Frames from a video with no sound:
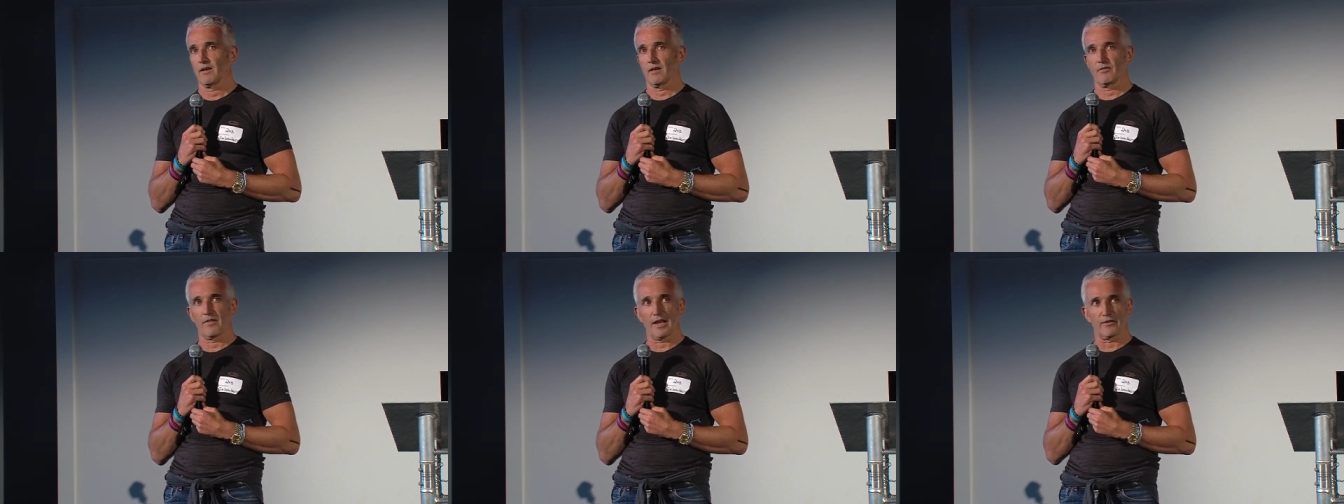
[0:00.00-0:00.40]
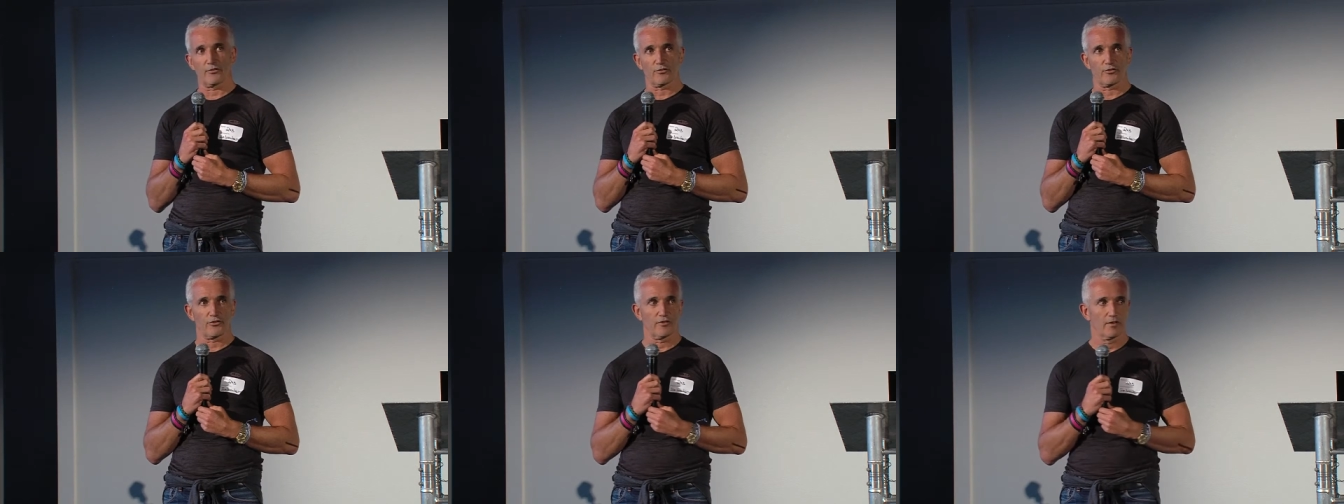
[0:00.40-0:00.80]
And
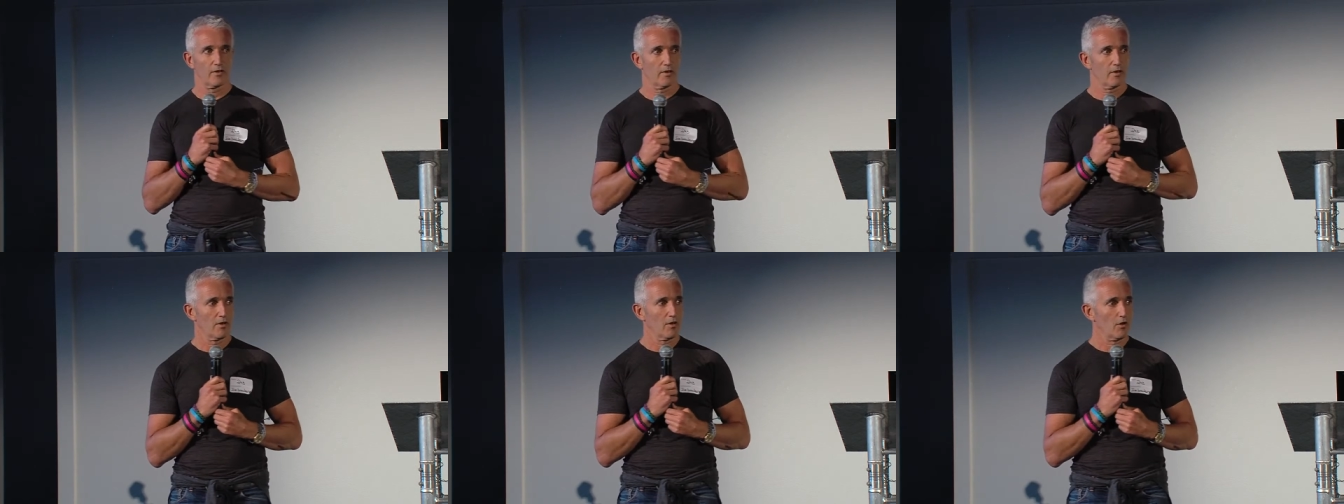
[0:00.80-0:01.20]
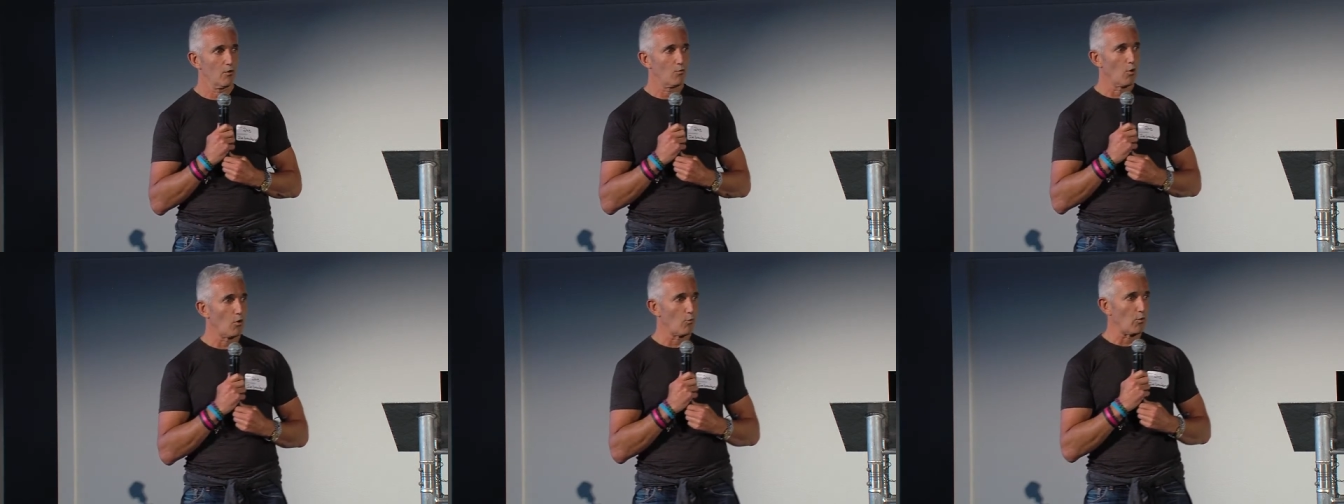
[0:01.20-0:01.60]
that's
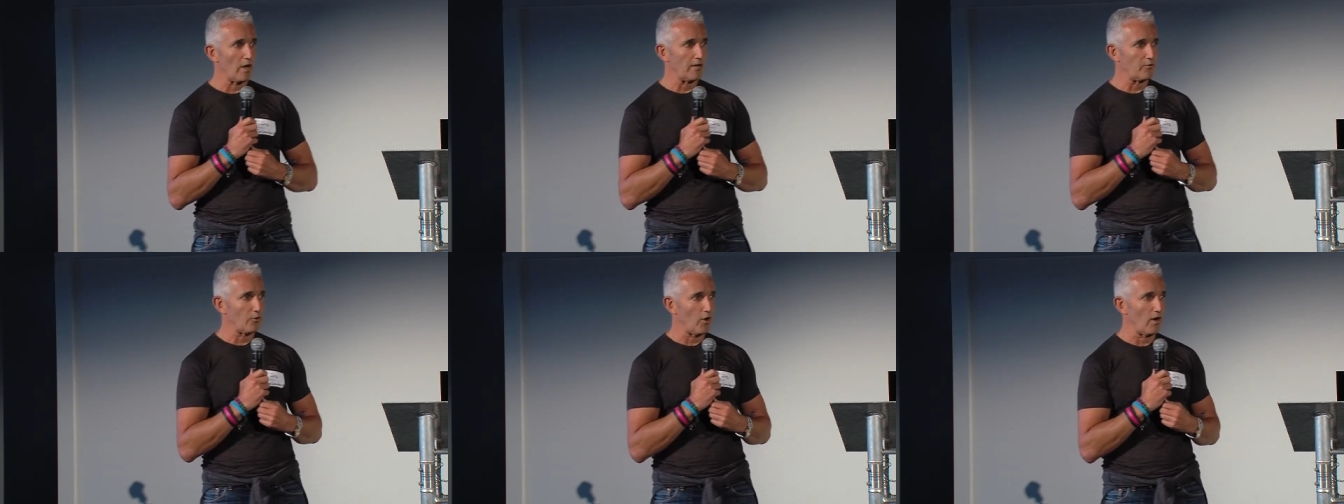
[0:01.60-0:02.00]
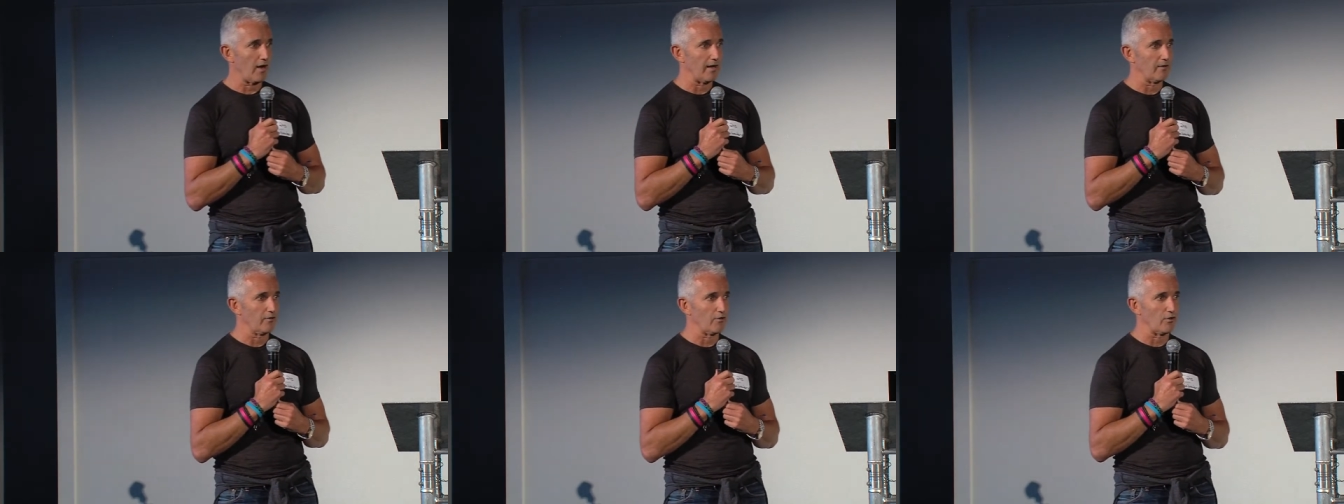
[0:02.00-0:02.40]
what we
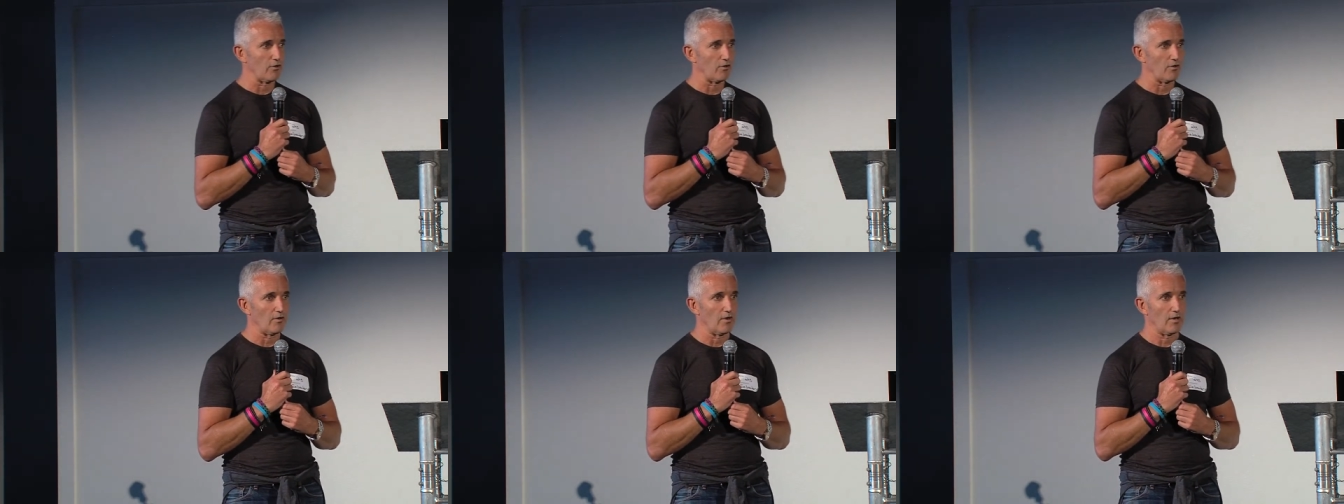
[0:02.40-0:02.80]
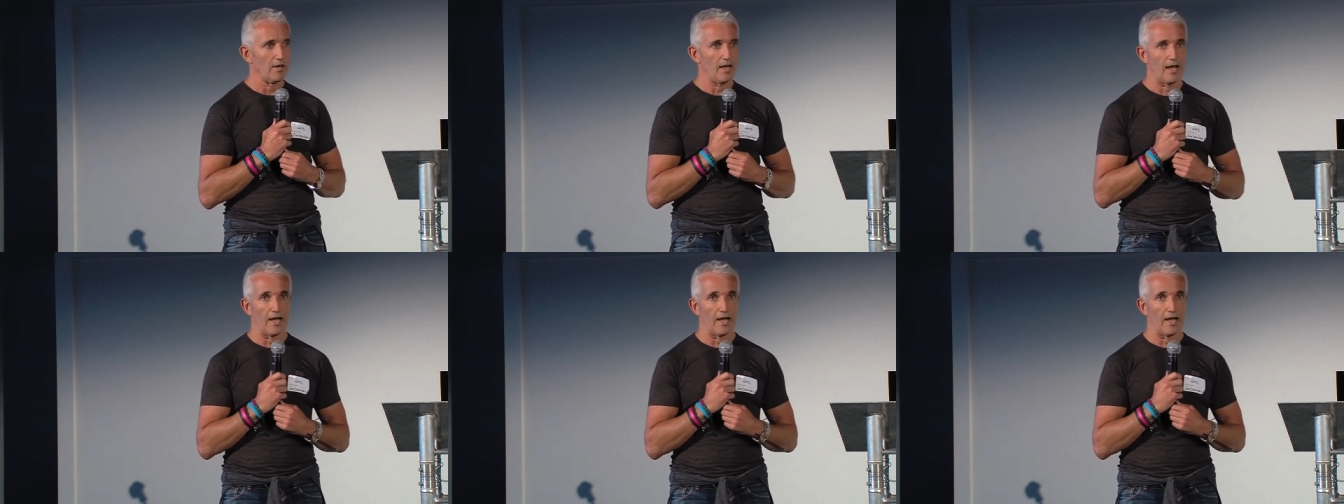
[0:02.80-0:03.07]
try and do,